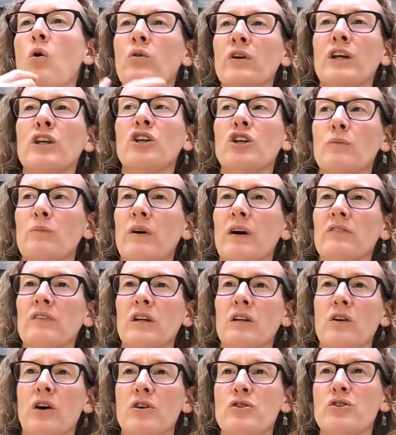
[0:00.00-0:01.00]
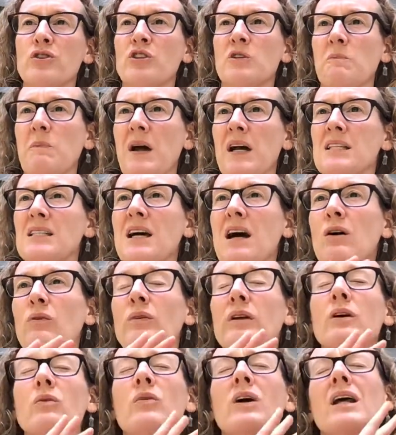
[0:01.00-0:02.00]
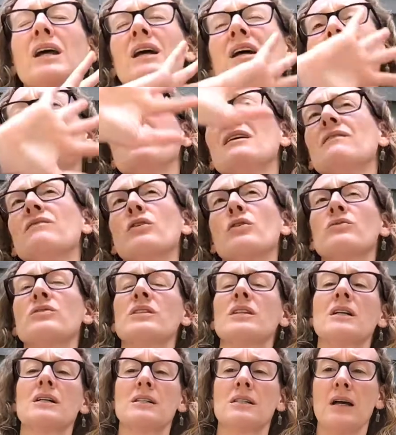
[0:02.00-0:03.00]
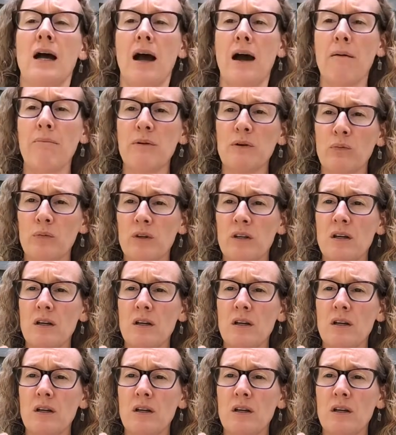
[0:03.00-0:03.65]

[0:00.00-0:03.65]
Holding your breath could cause you to pass out. We don't want any of those things to happen.